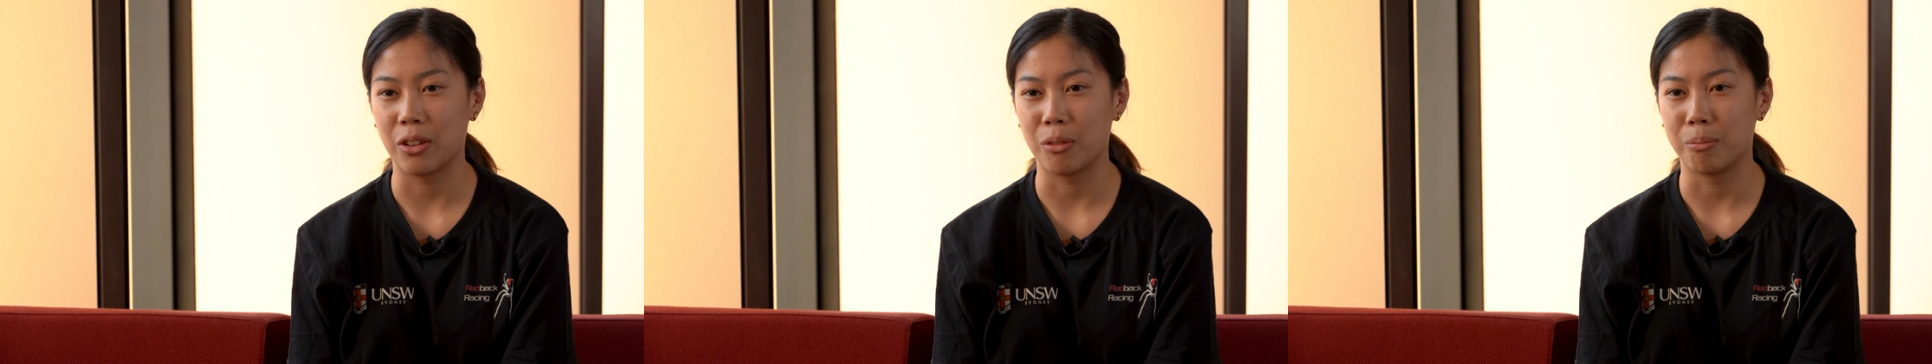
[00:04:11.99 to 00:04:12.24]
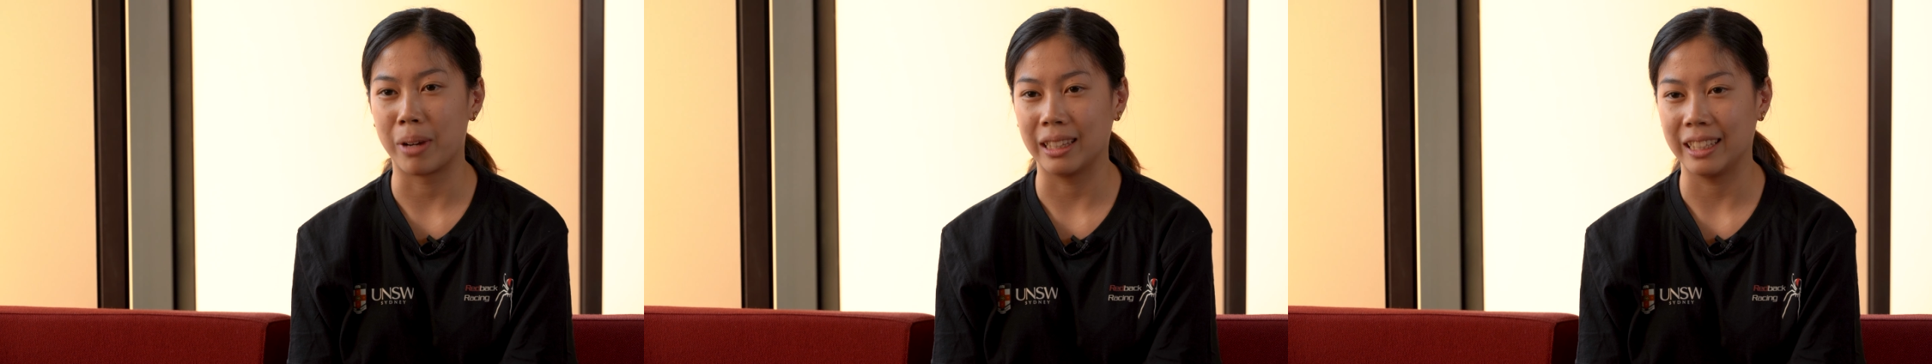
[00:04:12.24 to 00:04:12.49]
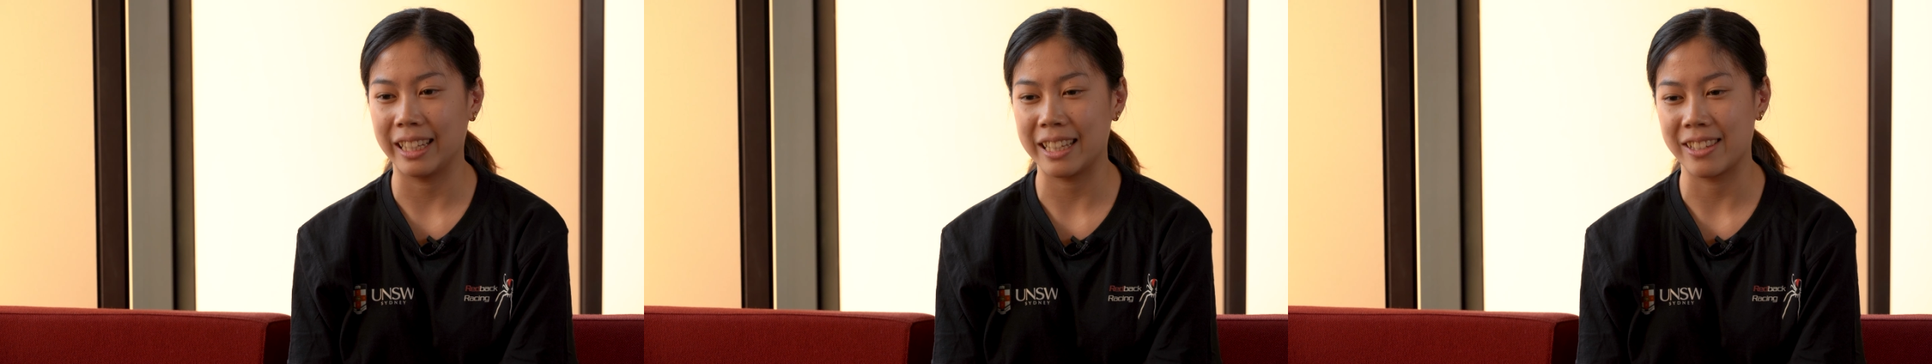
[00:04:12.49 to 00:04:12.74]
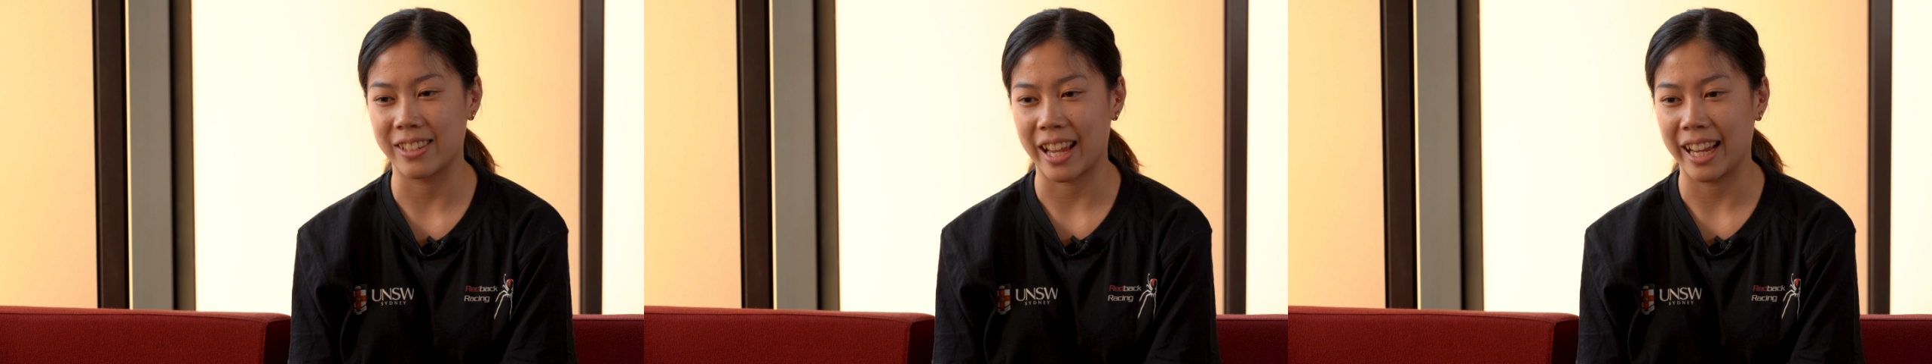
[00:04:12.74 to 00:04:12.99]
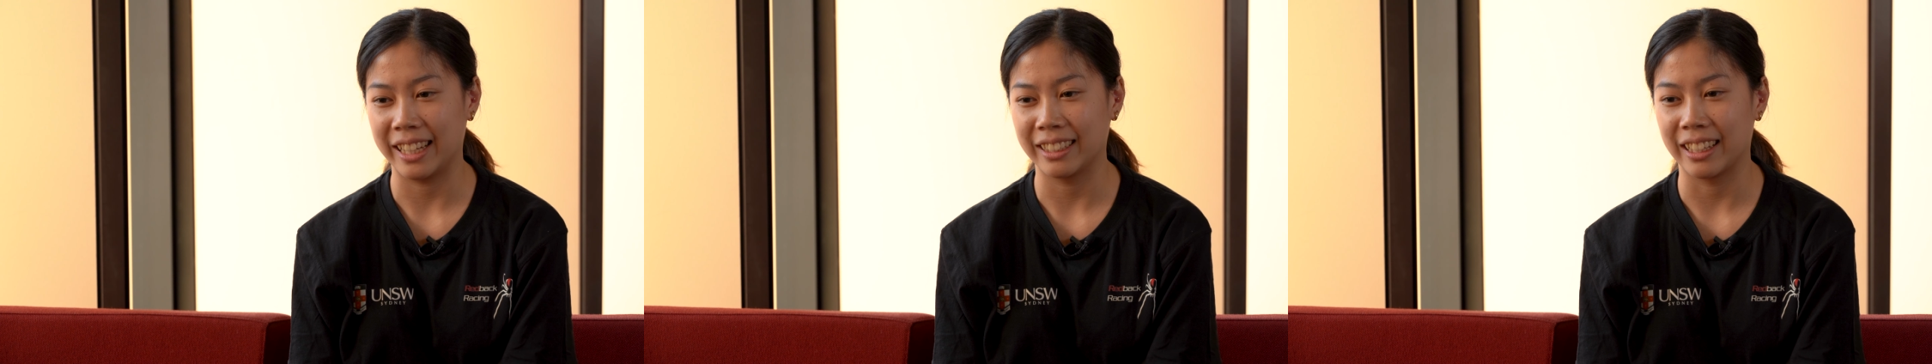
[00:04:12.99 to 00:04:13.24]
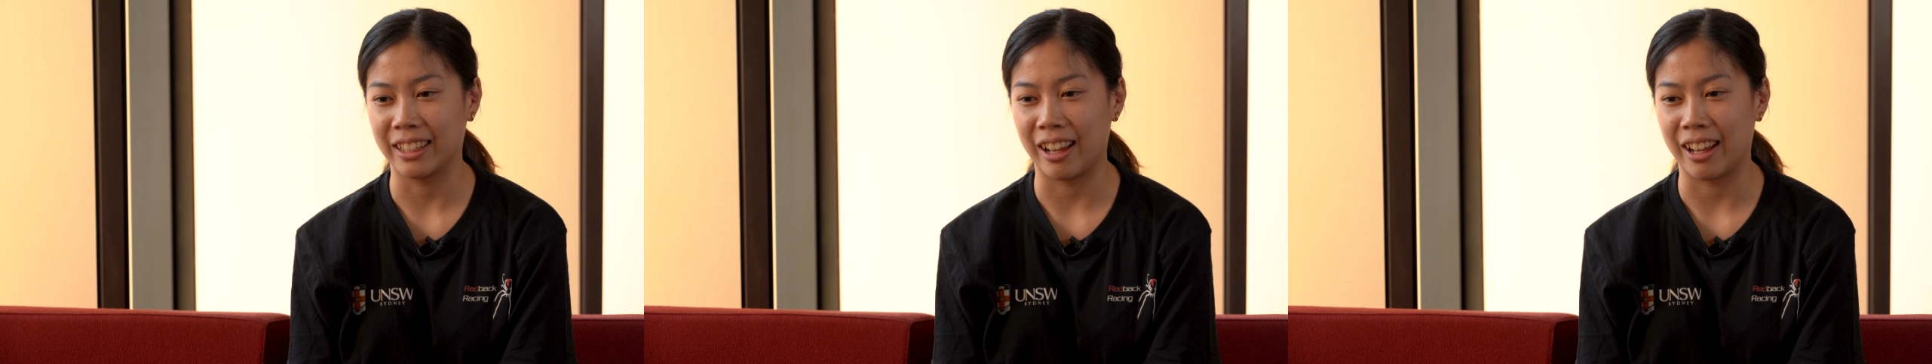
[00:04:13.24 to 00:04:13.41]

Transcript: my lead Zane and